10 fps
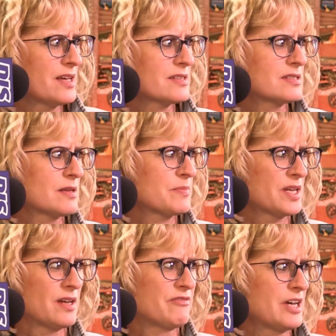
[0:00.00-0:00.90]
as think,
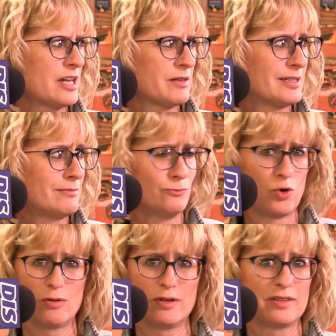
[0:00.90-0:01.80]
something I've got to
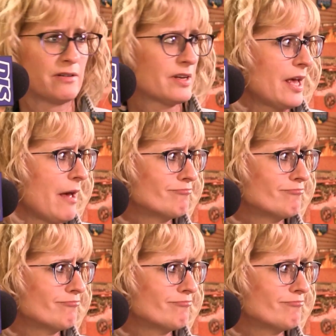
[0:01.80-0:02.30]
roll in there to get.